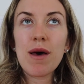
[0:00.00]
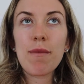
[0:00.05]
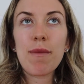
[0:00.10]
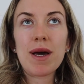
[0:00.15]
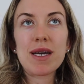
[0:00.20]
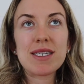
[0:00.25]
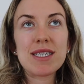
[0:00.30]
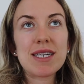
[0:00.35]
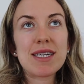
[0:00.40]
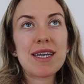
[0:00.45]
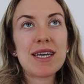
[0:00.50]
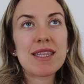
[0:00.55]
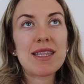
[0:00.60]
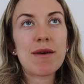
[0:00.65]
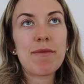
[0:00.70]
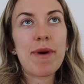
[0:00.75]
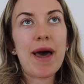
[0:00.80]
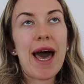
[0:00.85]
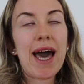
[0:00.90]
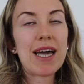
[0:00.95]
but I did get
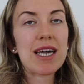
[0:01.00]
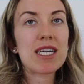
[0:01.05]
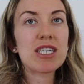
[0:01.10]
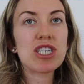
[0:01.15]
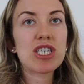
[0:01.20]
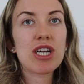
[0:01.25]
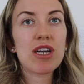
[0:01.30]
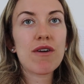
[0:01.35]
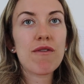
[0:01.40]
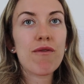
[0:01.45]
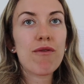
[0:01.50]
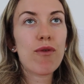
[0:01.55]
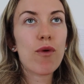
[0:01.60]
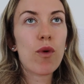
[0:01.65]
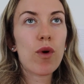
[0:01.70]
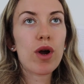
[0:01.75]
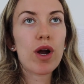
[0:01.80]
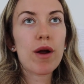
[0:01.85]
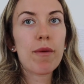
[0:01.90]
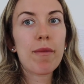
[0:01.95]
the packaging
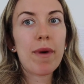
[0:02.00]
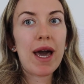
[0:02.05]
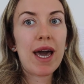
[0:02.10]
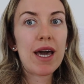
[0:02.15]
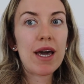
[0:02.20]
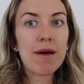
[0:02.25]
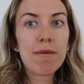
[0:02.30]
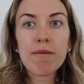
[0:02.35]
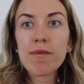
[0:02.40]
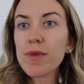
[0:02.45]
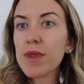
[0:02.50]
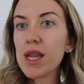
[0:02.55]
for my